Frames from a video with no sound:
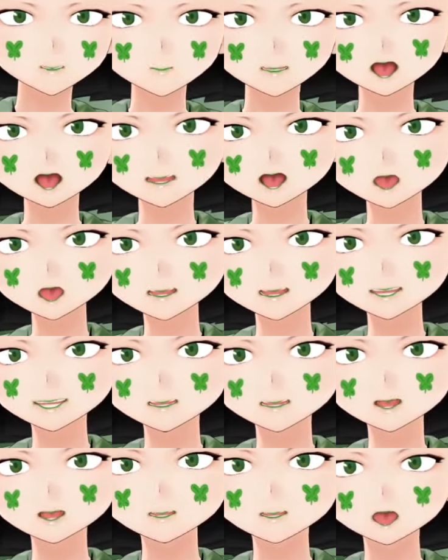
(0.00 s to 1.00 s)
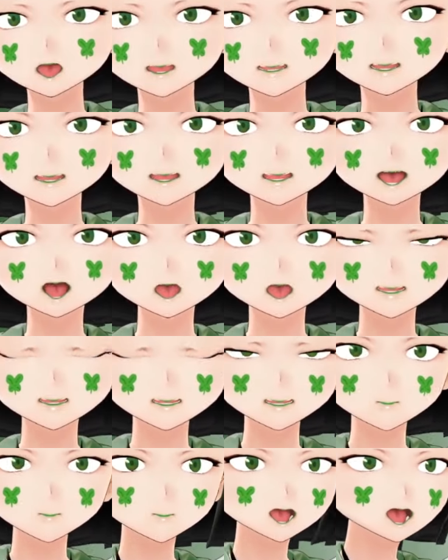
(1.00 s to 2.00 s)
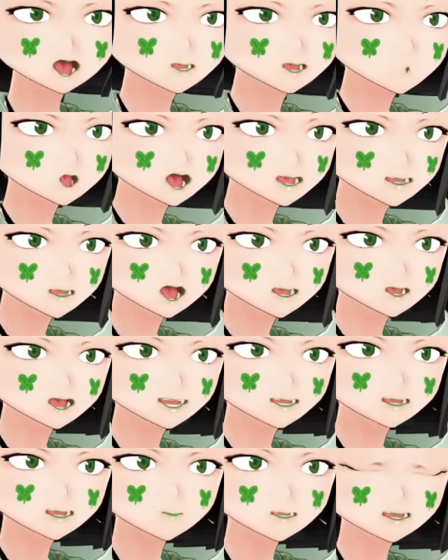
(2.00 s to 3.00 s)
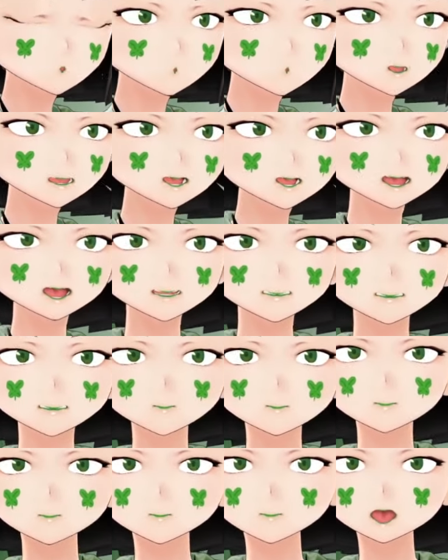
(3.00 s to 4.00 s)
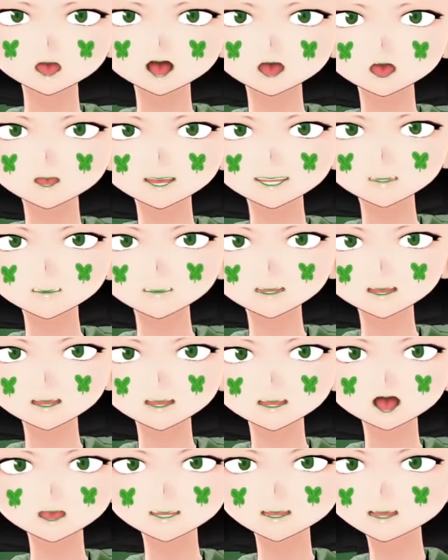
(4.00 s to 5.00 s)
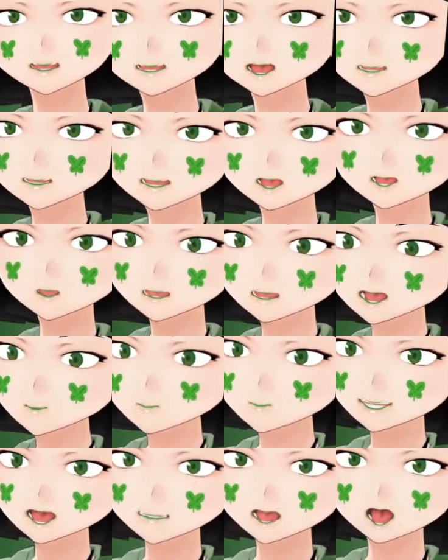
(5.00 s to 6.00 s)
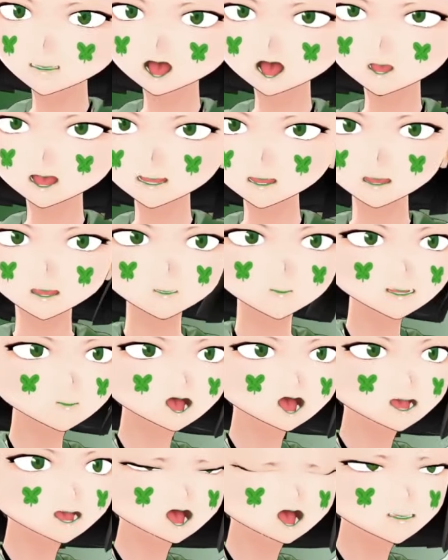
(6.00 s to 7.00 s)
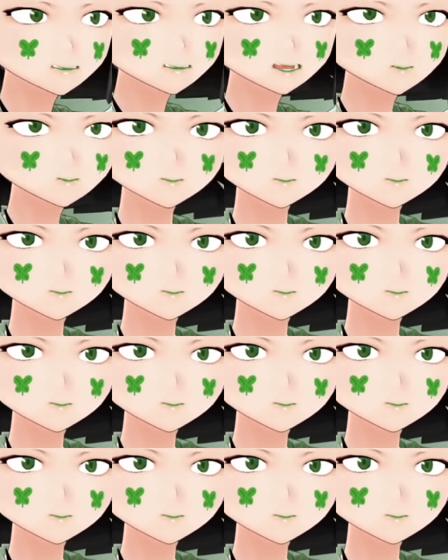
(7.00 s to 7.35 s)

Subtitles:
A lot of people are trying to get from gold to diamond. A lot of people are trying to get 2 ranks above their current skill tier. Is that just a trend, I guess?